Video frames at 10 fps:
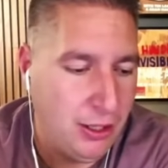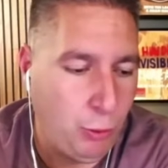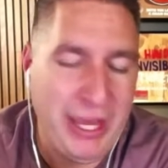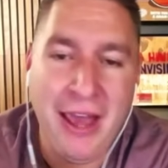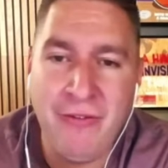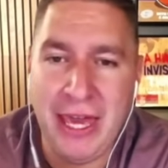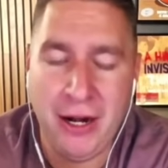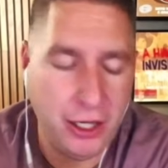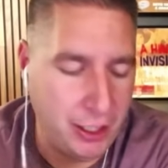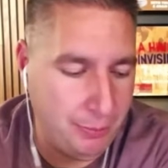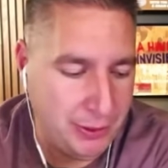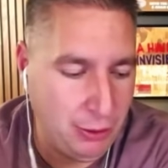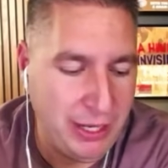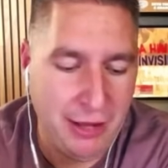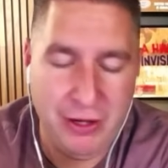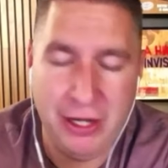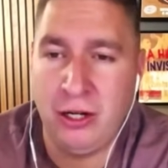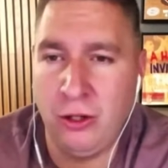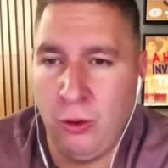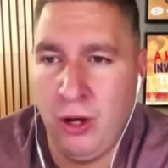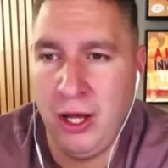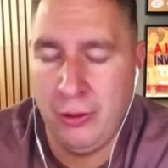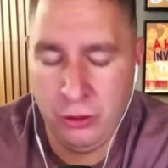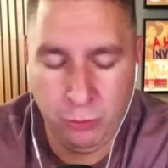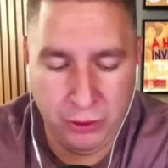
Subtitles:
We have at our company, we have Eric Lacroix, who